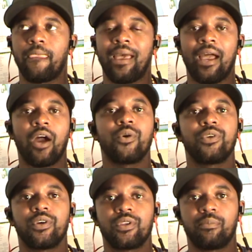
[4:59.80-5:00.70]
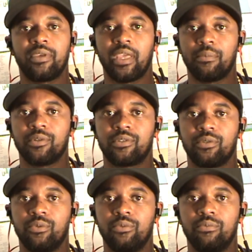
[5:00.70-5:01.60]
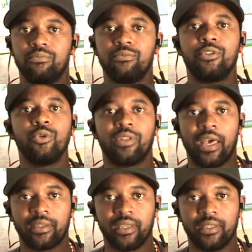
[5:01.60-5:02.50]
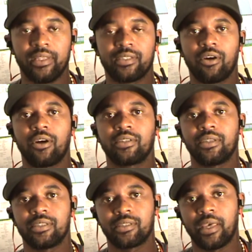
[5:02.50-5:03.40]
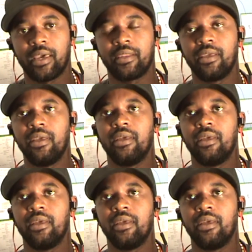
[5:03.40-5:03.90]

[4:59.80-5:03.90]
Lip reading: how you're going to be able to do that. It's hard to understand